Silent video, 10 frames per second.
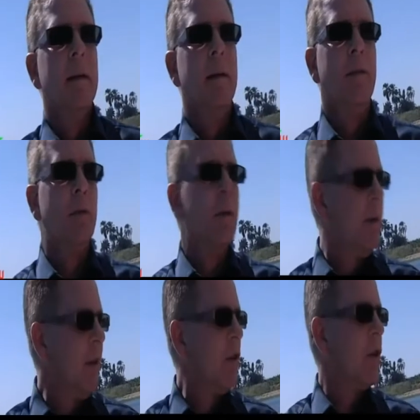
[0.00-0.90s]
If you
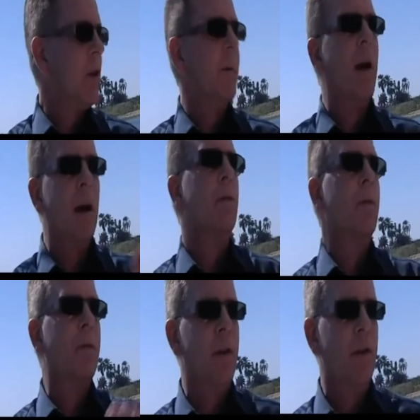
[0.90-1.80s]
teach him how
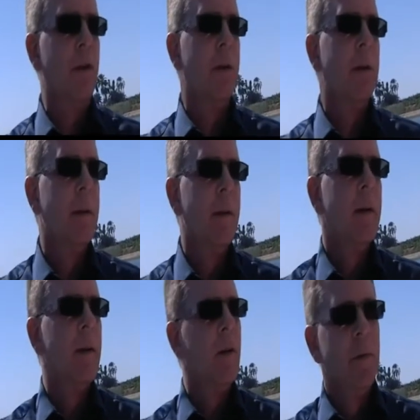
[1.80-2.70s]
to fish,
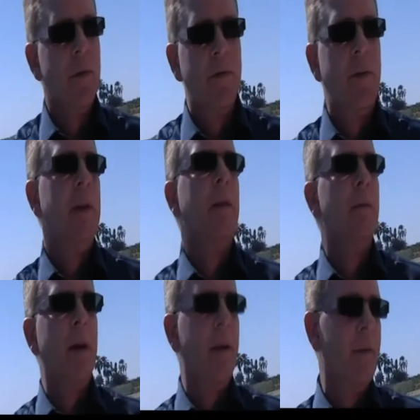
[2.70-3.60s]
yes. you will feed him
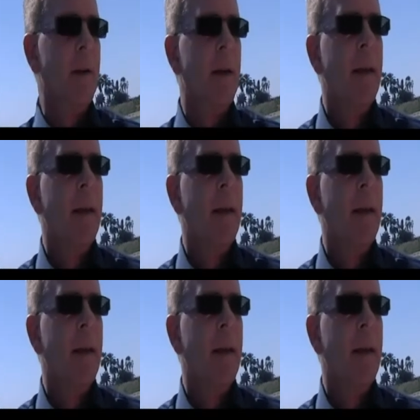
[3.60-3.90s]
forever.